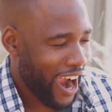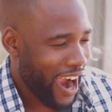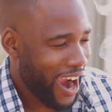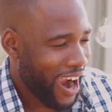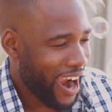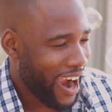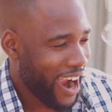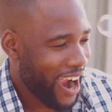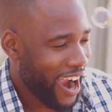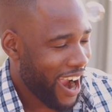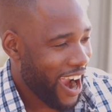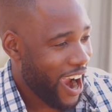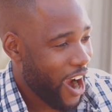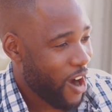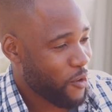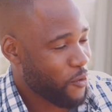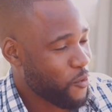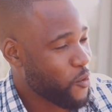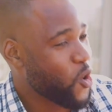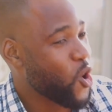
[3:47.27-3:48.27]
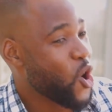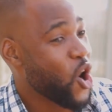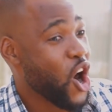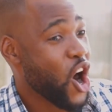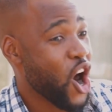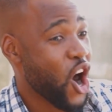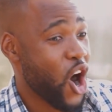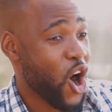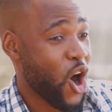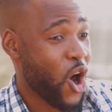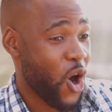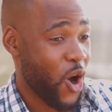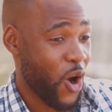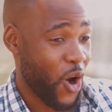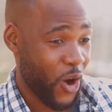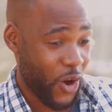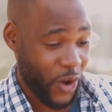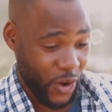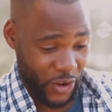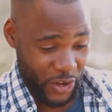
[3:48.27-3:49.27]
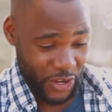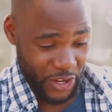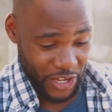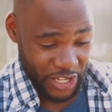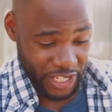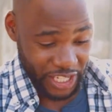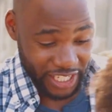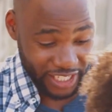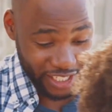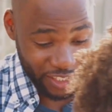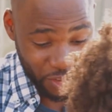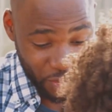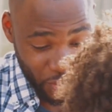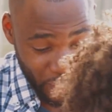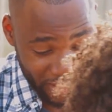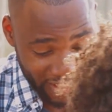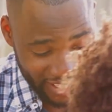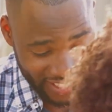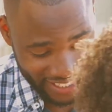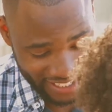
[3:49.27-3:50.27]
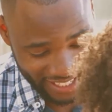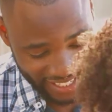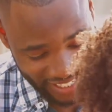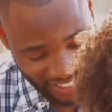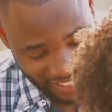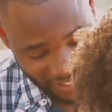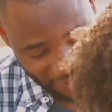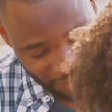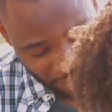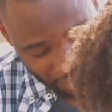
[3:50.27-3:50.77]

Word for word: with you. Thanks, Jada. I'm David Alston.